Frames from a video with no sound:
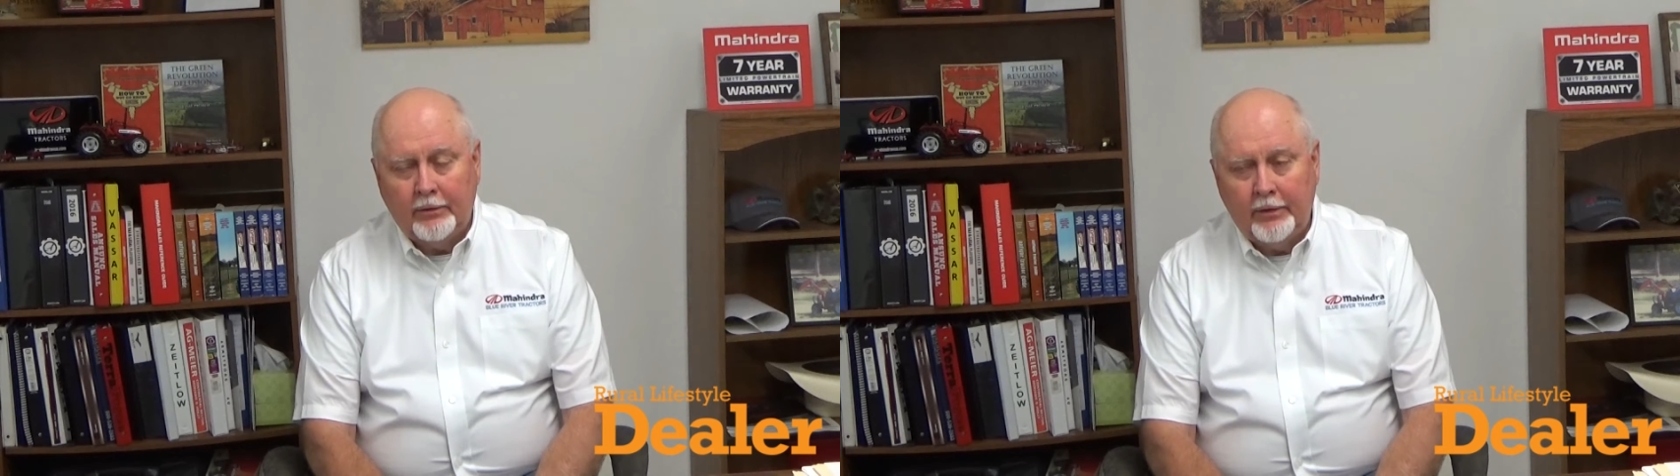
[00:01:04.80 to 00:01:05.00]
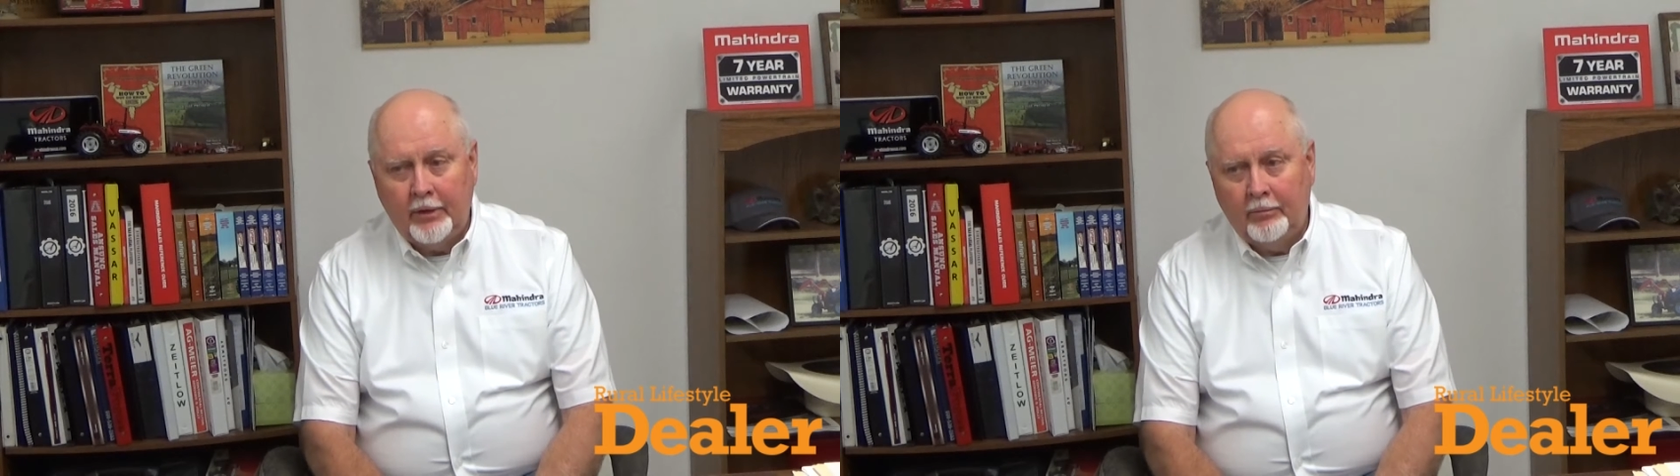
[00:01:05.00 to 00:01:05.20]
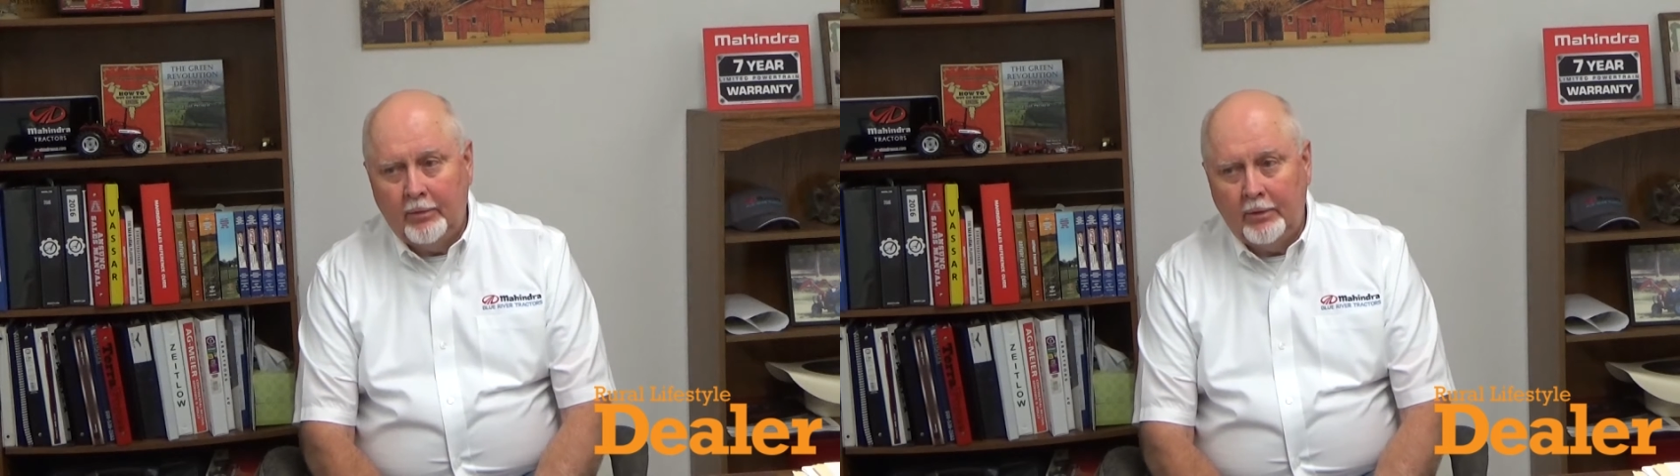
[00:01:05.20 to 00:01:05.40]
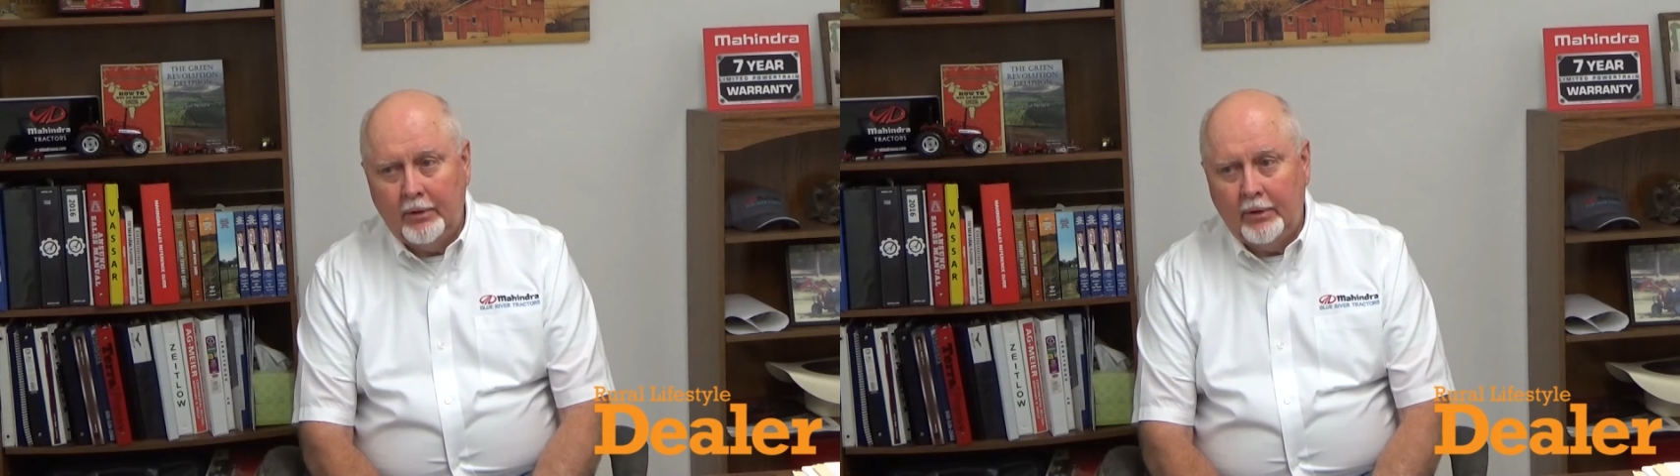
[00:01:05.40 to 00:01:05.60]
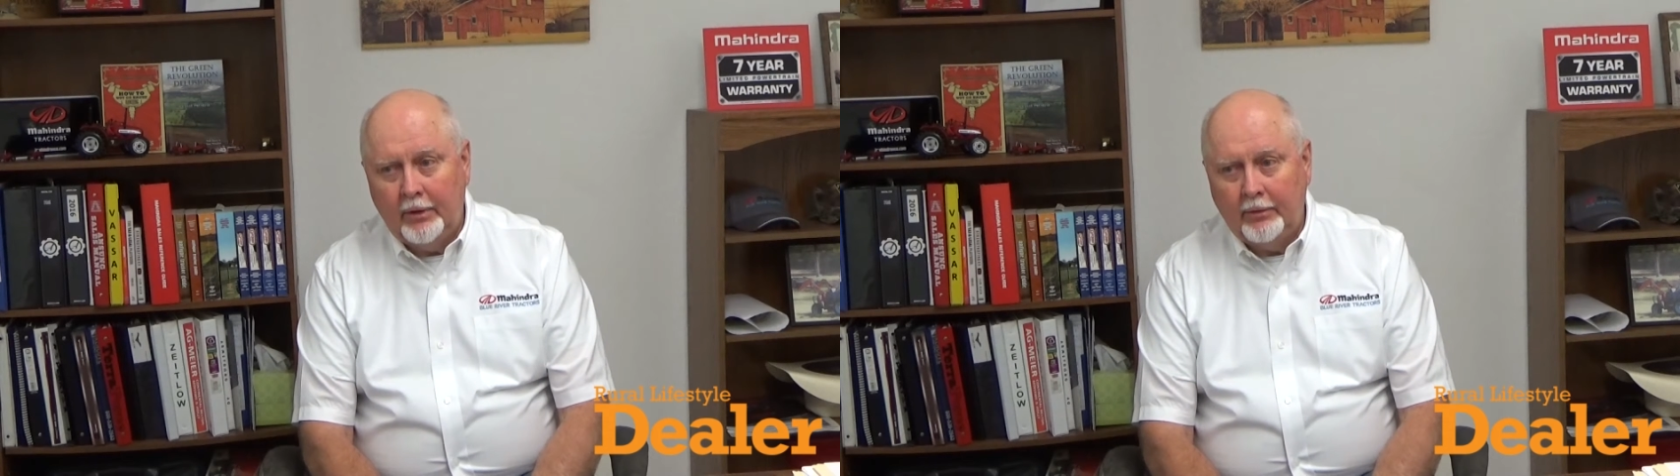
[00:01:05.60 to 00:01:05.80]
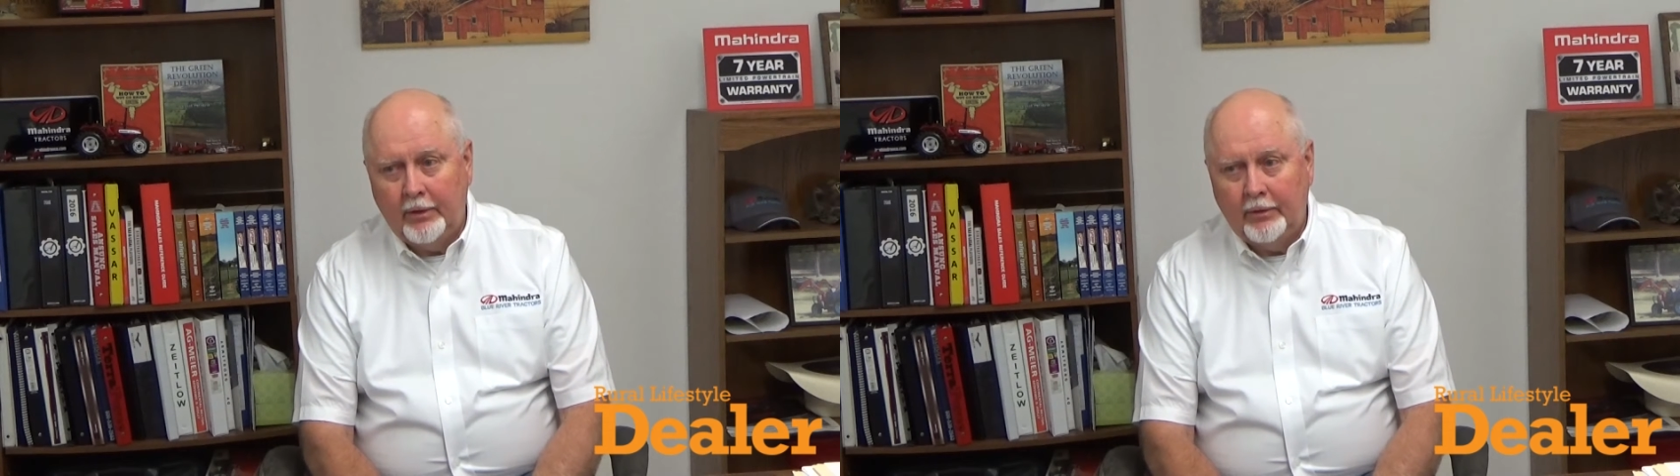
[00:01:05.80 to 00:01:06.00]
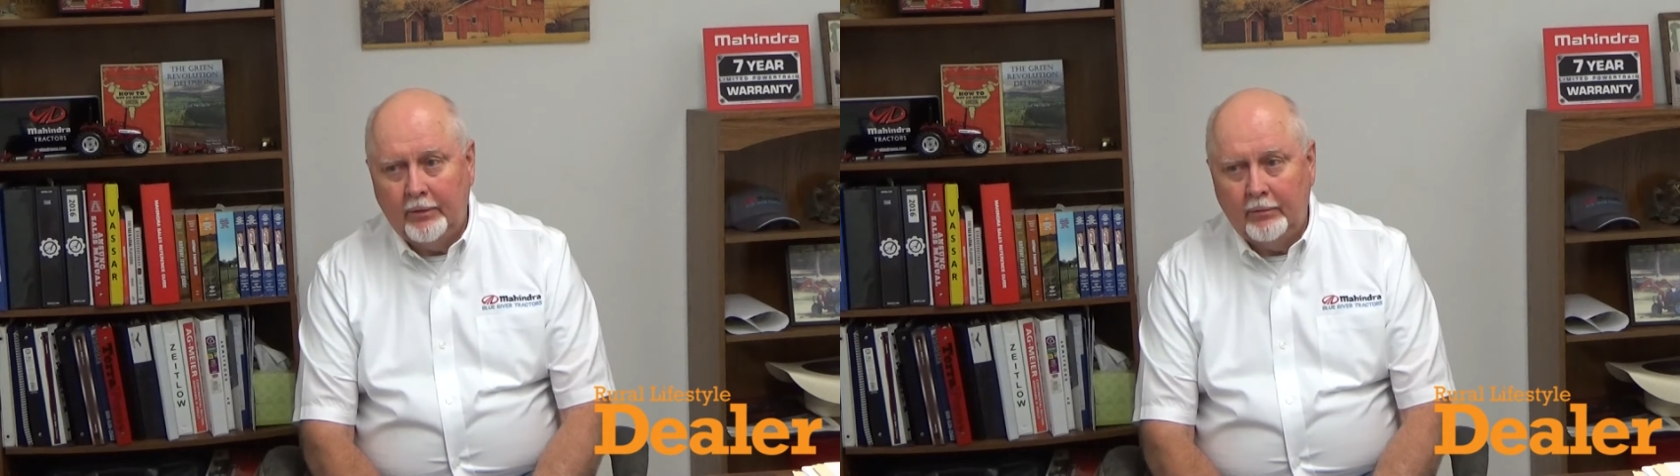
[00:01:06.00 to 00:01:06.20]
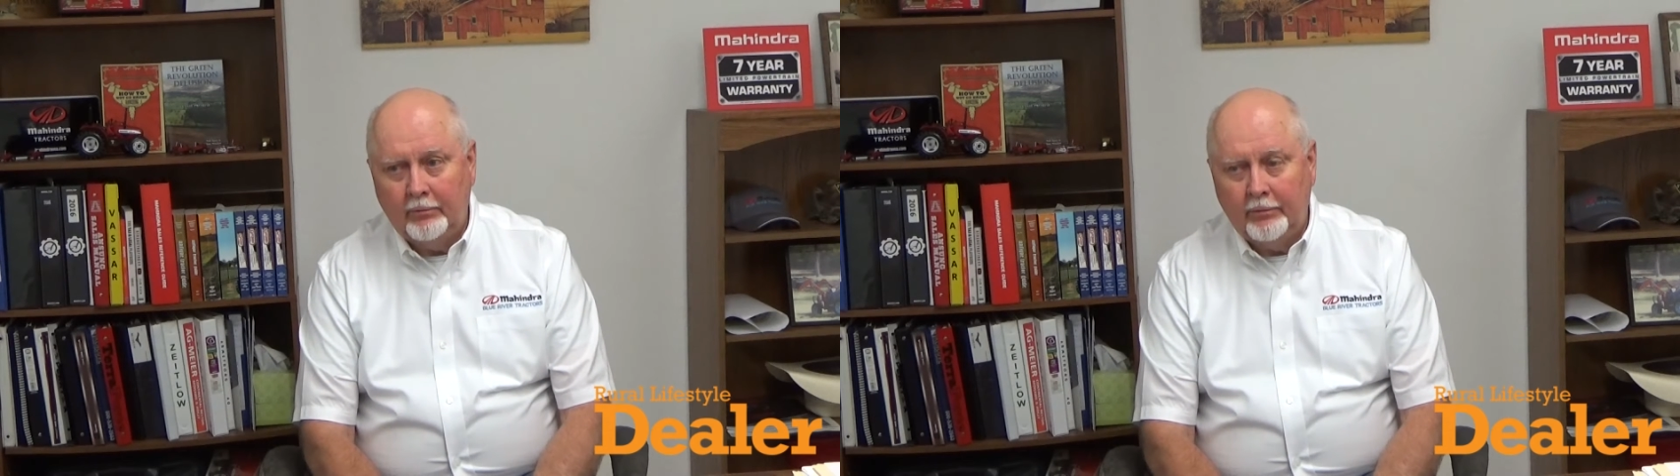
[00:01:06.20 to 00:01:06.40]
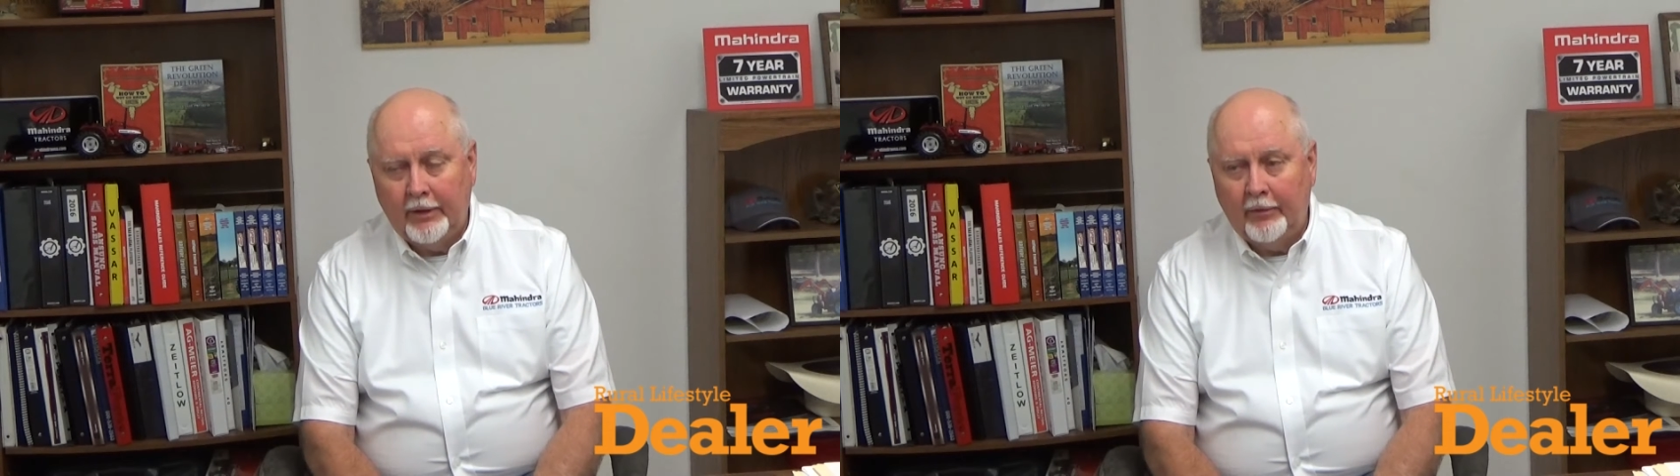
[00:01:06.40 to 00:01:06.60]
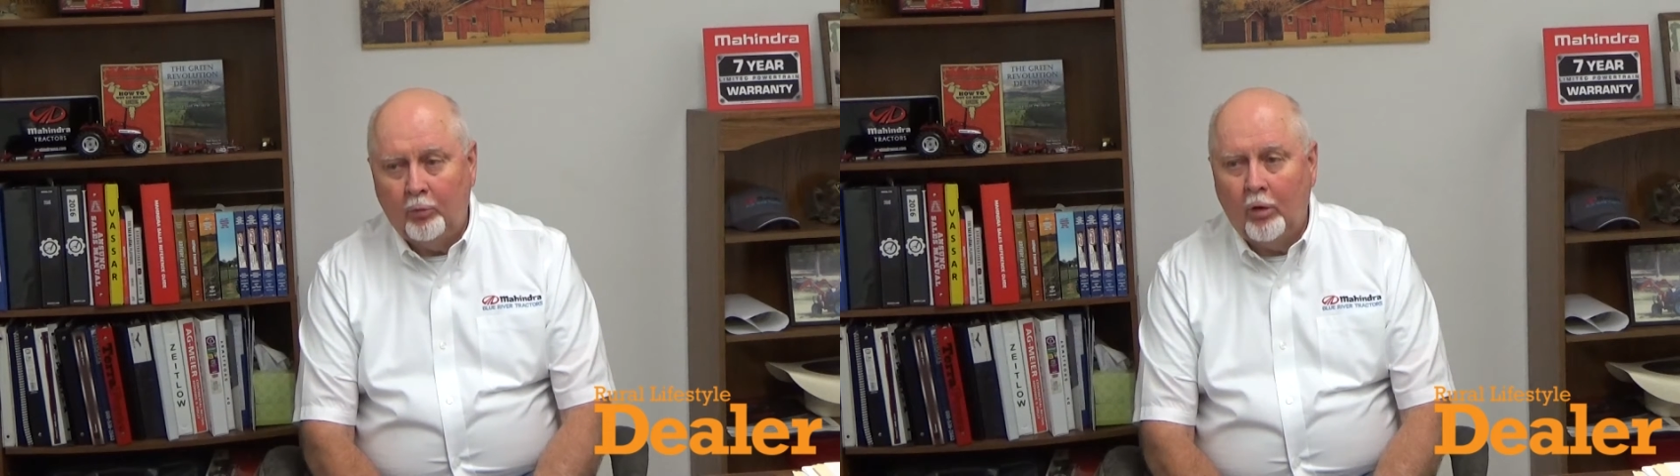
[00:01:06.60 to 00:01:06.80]
Tim and
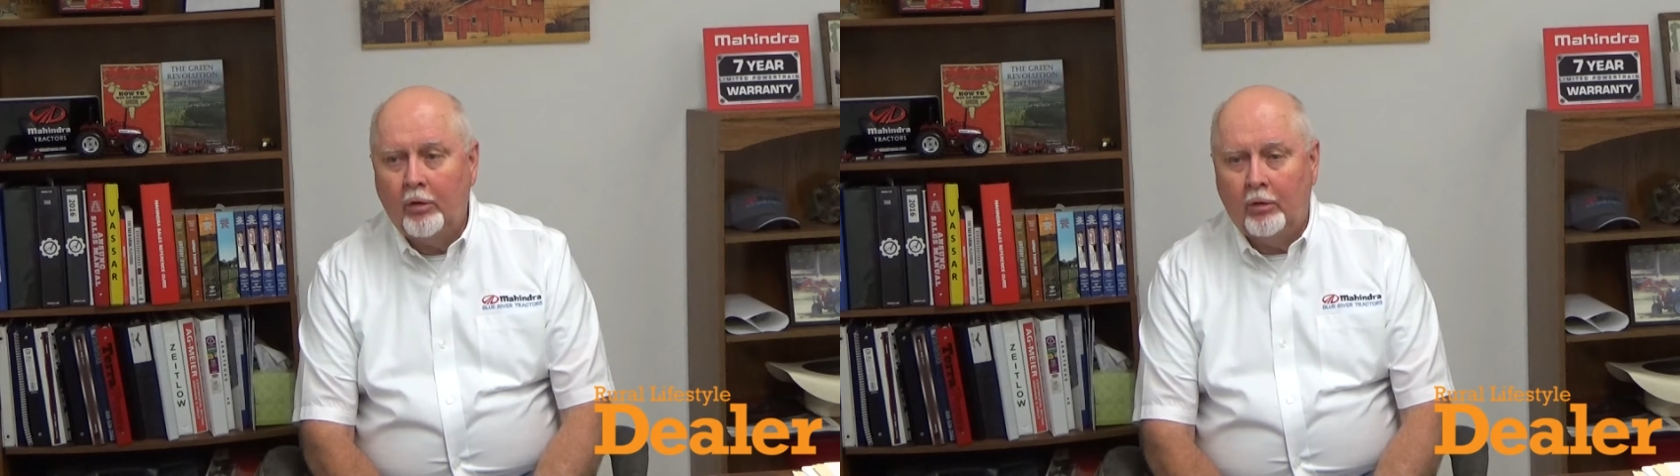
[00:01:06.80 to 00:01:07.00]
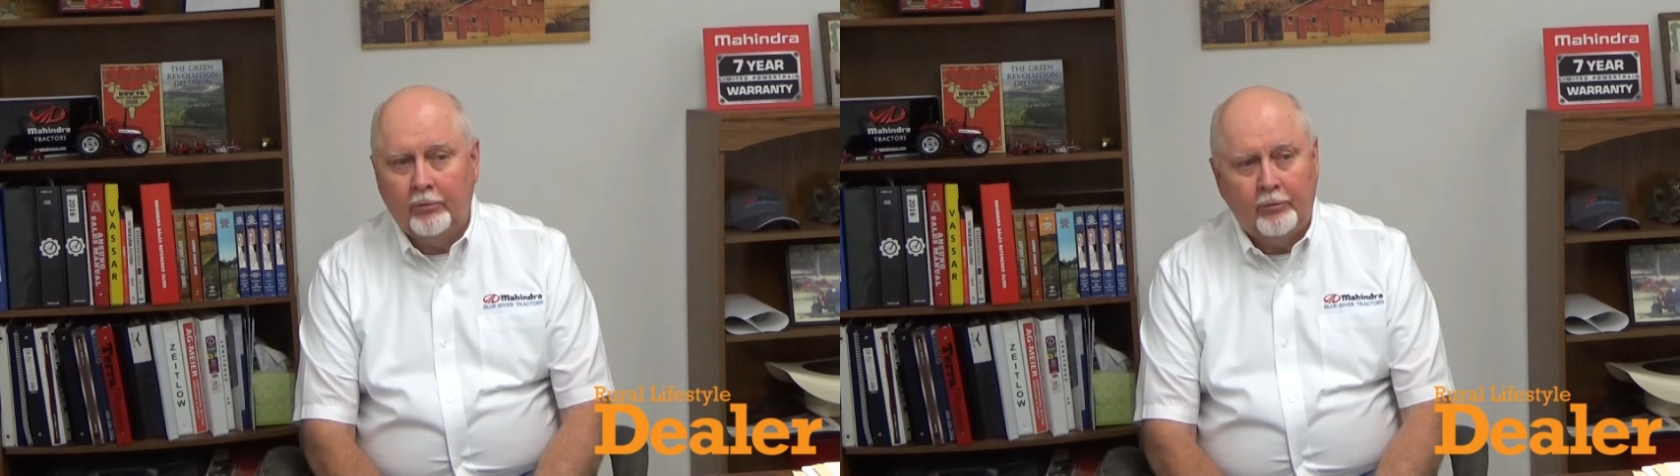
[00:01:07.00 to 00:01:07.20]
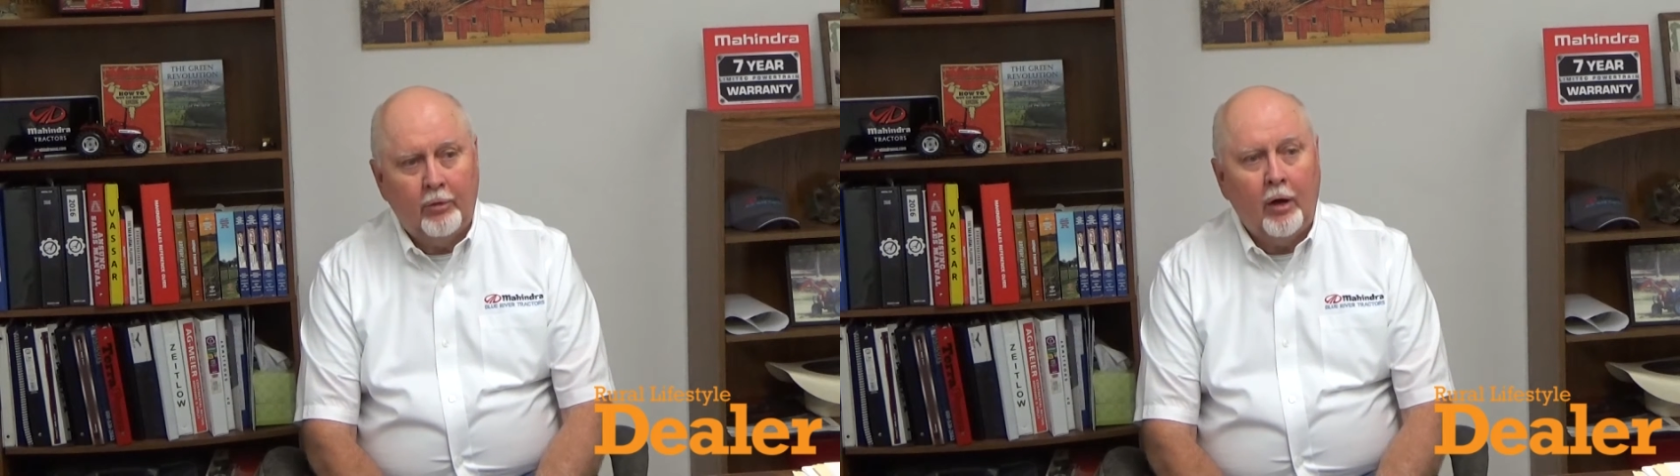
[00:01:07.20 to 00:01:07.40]
they work on